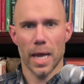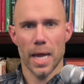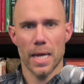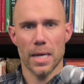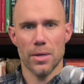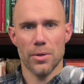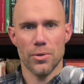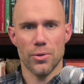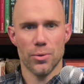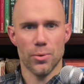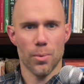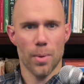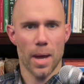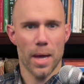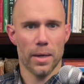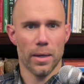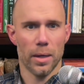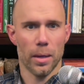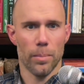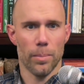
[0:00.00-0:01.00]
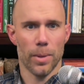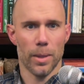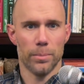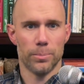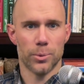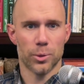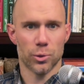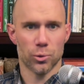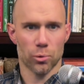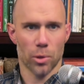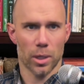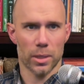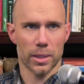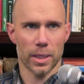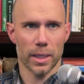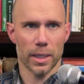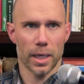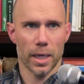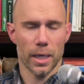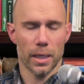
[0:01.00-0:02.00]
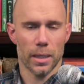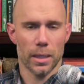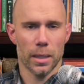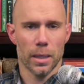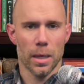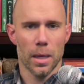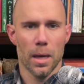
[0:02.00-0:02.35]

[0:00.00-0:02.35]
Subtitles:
and do end up obstructing it